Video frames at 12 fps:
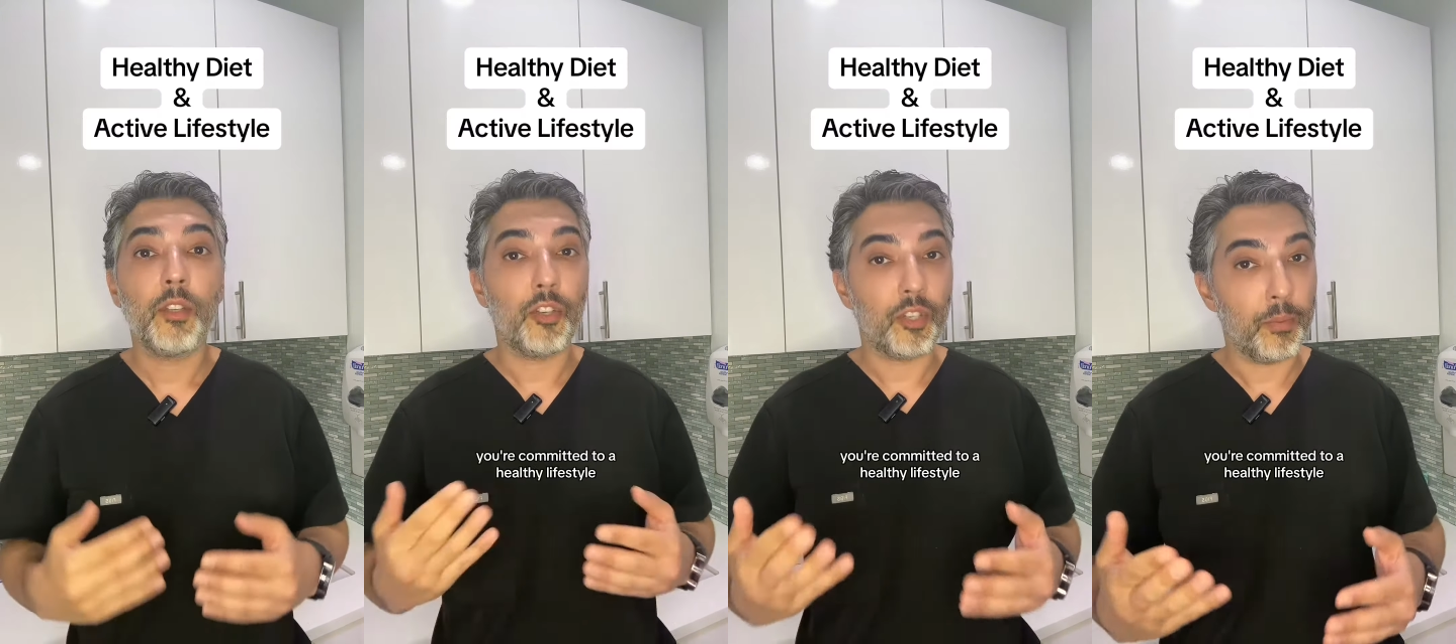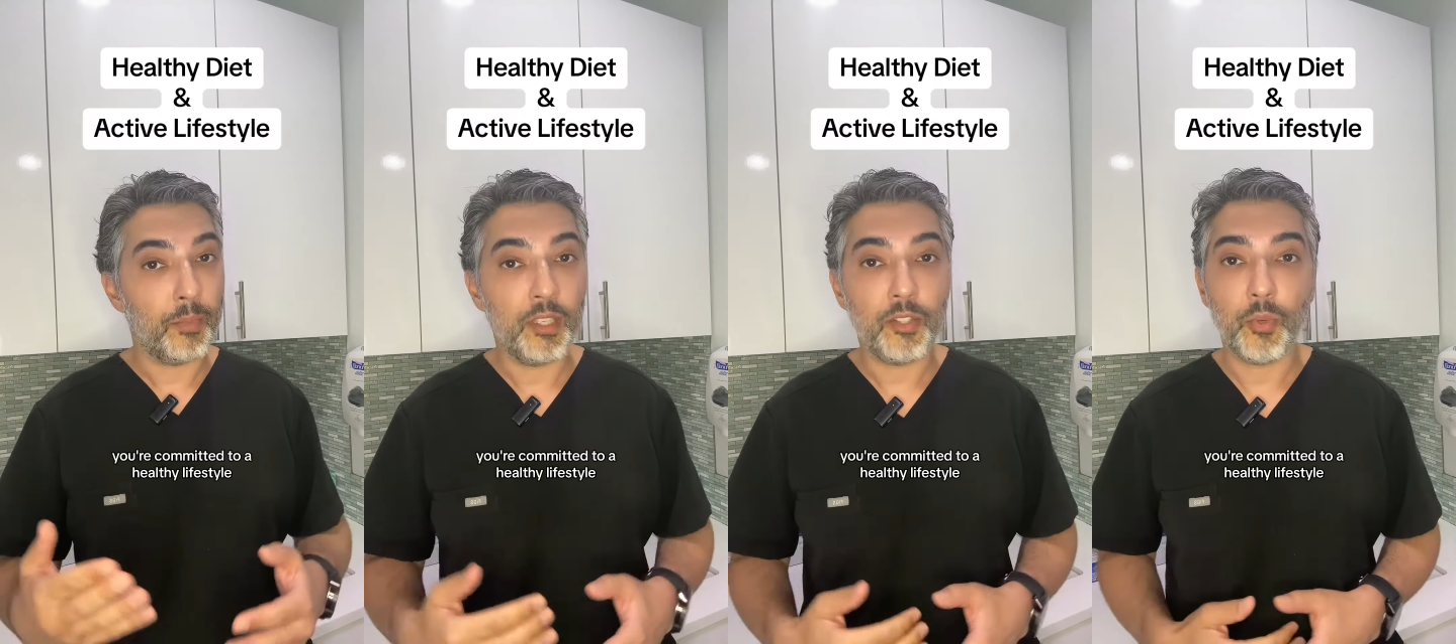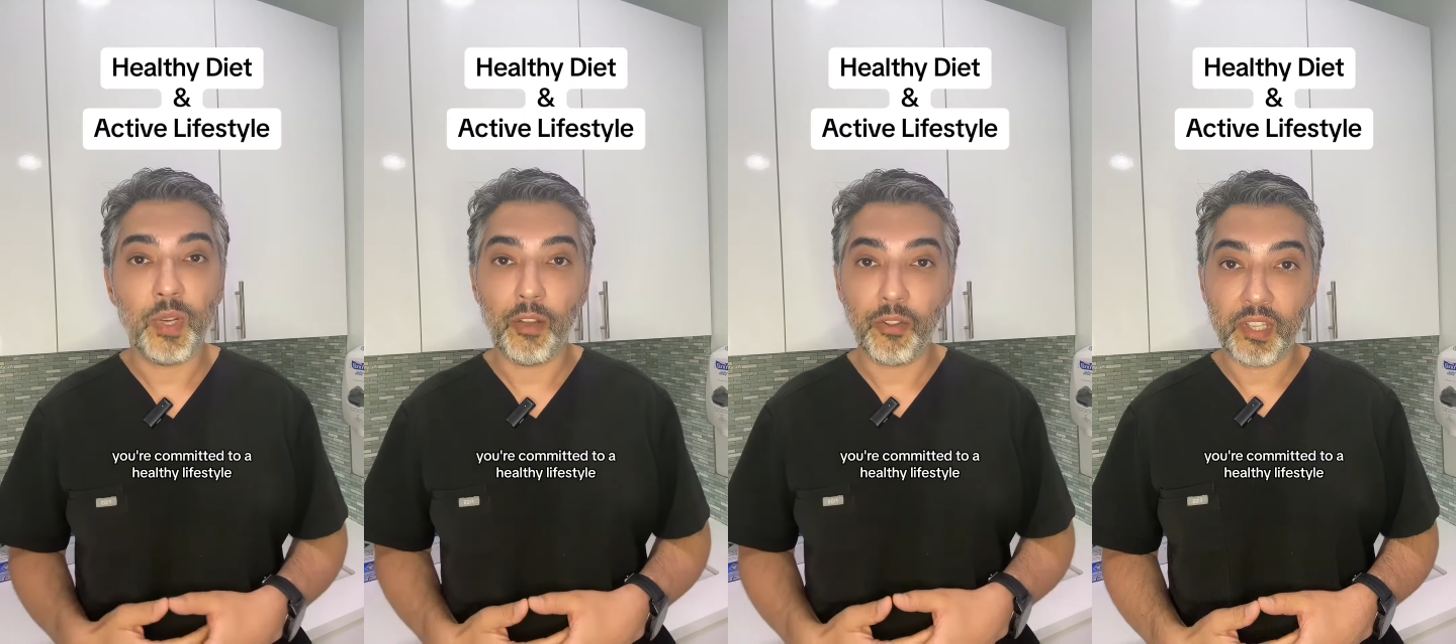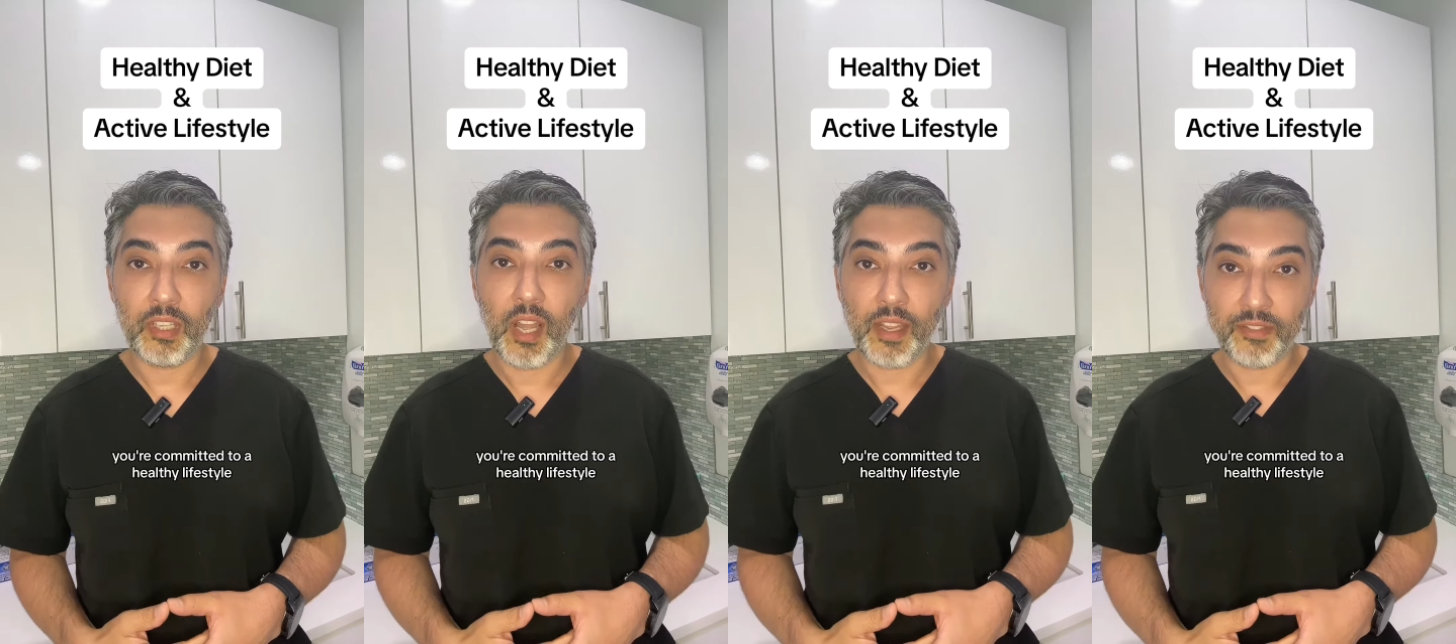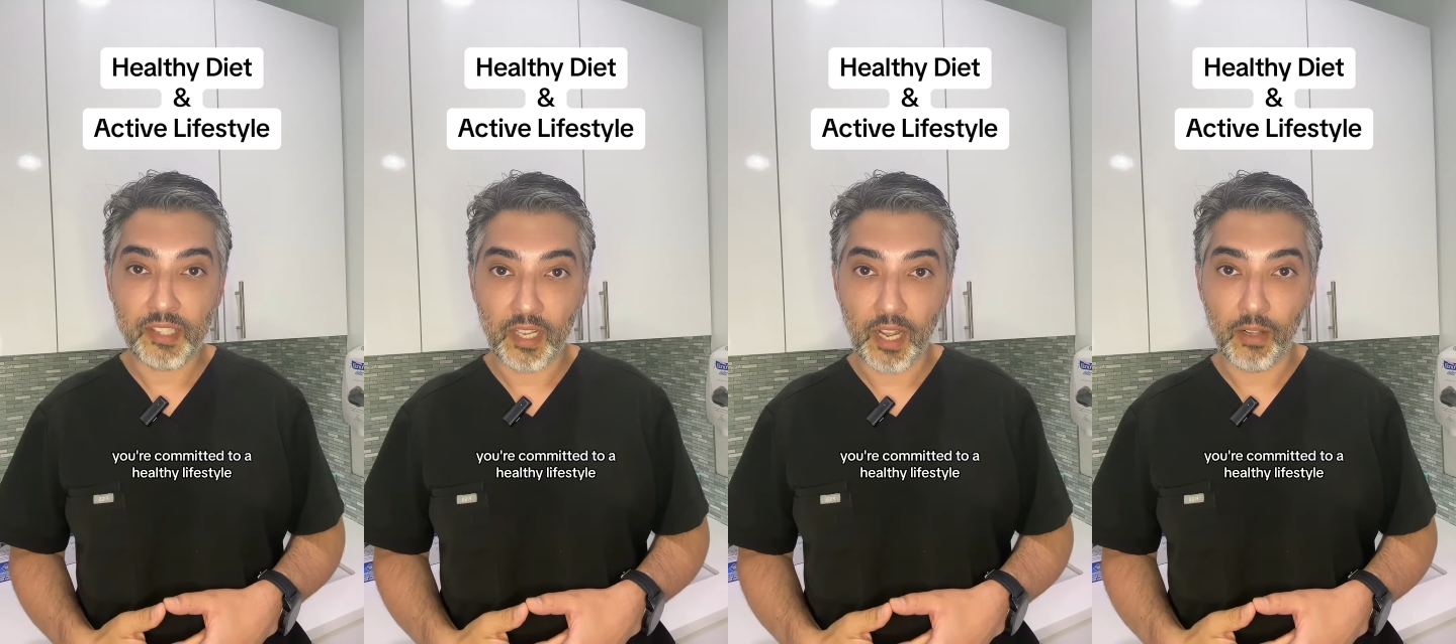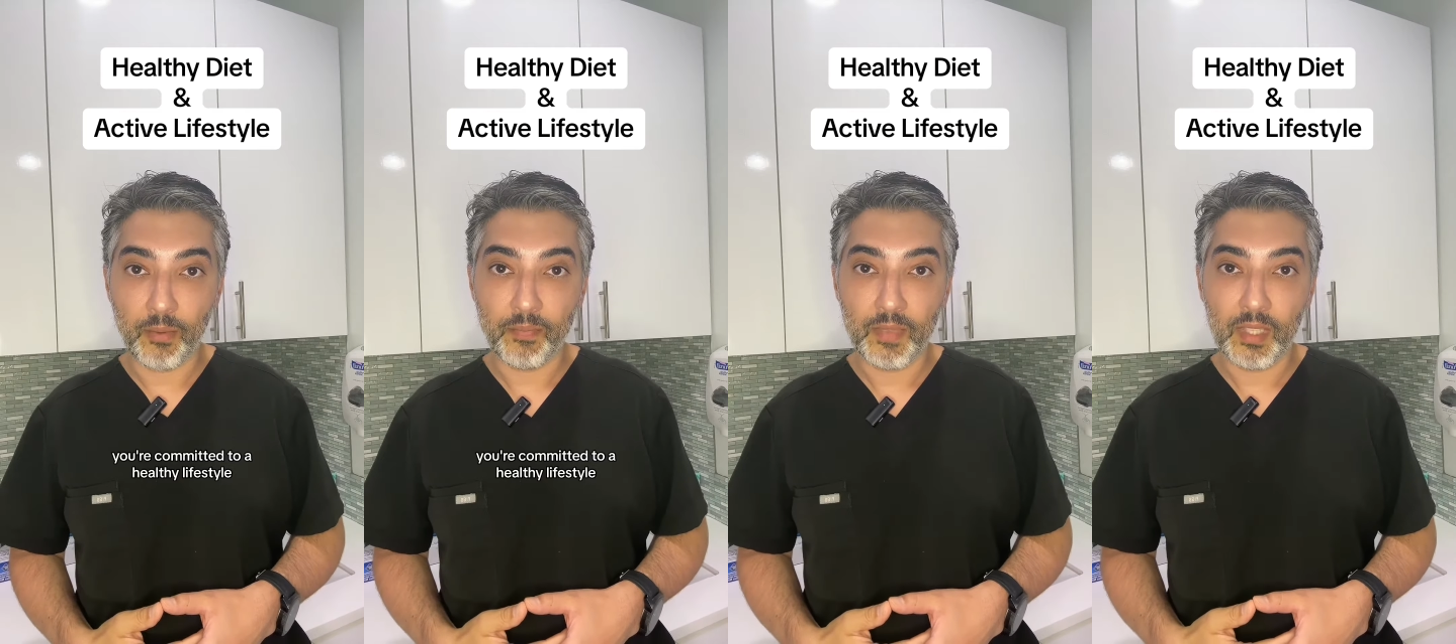You're committed to a healthy lifestyle.